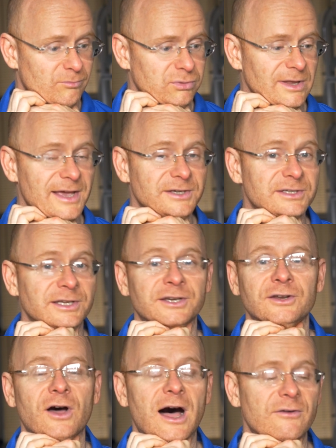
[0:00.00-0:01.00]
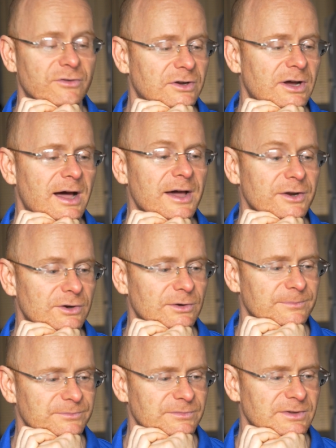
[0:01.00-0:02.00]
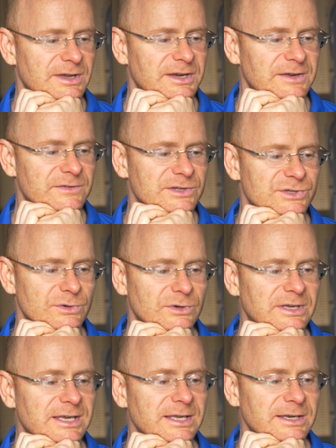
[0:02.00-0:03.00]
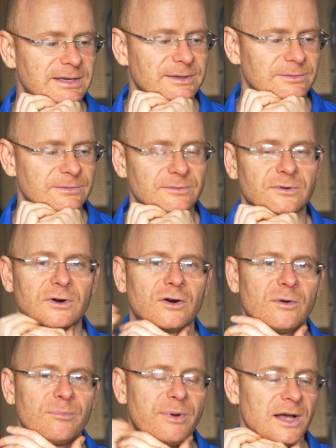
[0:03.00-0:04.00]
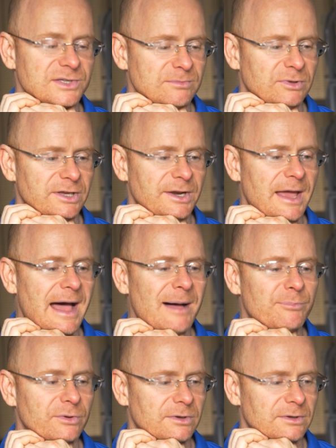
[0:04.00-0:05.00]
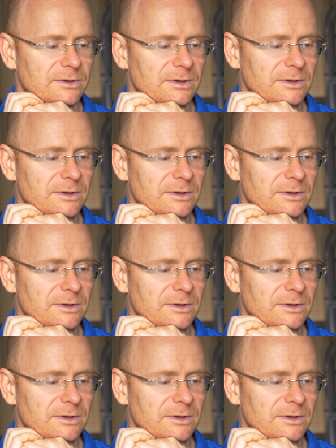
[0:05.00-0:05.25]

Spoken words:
blend in an avocado and even zucchini or possibly an apple.